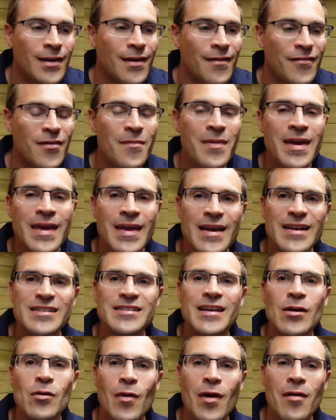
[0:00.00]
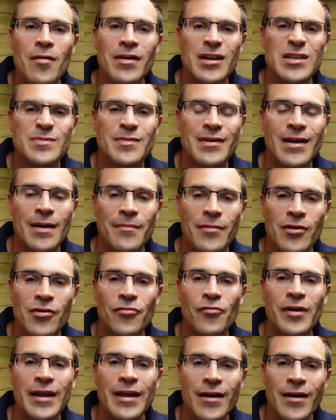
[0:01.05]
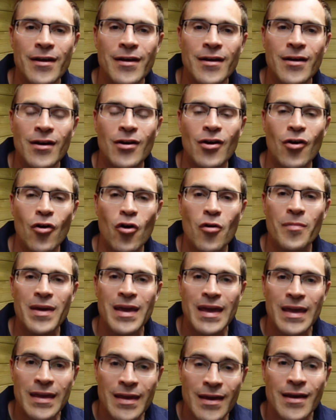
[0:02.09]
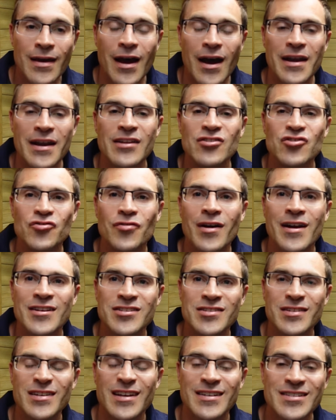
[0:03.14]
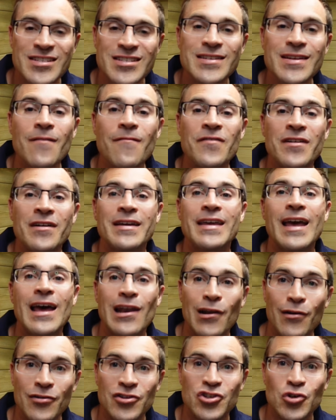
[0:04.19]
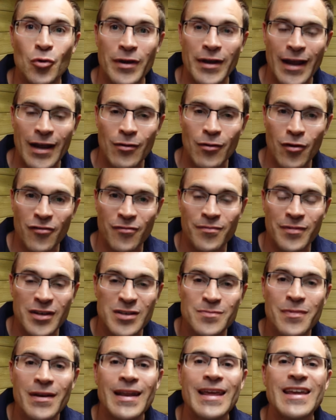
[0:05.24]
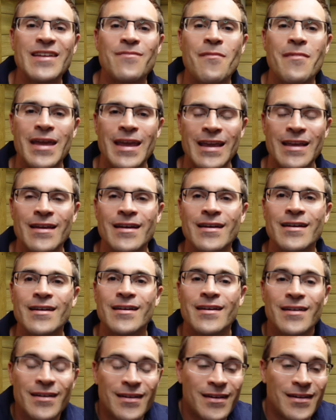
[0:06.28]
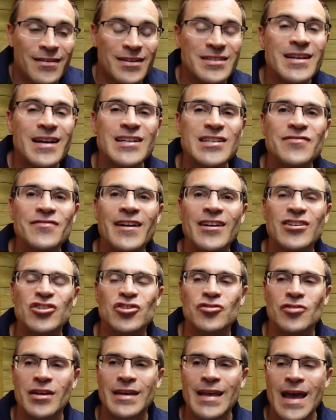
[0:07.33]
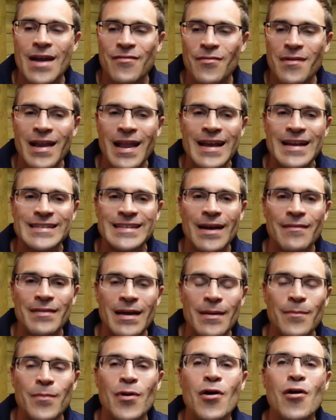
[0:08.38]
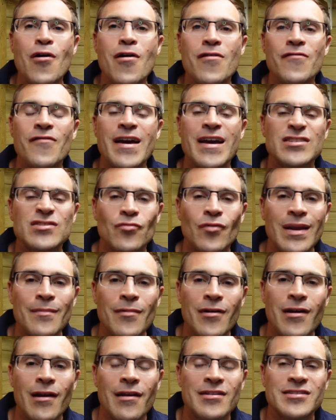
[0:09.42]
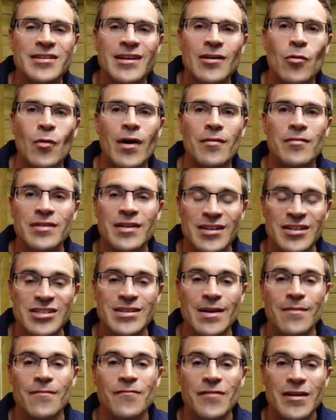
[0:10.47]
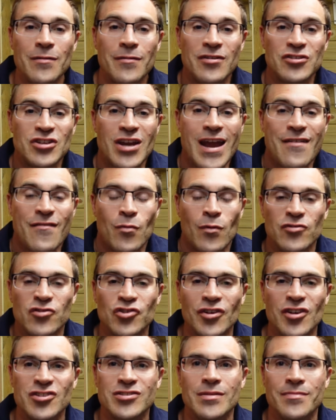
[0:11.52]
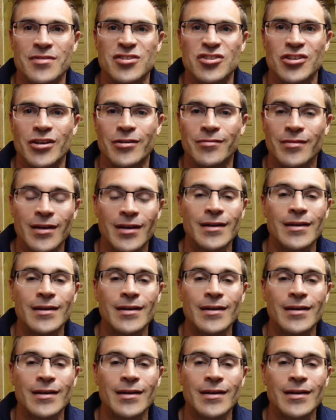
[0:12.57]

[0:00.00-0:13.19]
For me, TIG welding has become a career, a hobby, an interest, and something I get a lot of joy out of, because believe me, the satisfaction you get from laying down that perfect rainbow colour TIG weld is something which everyone tries to pursue.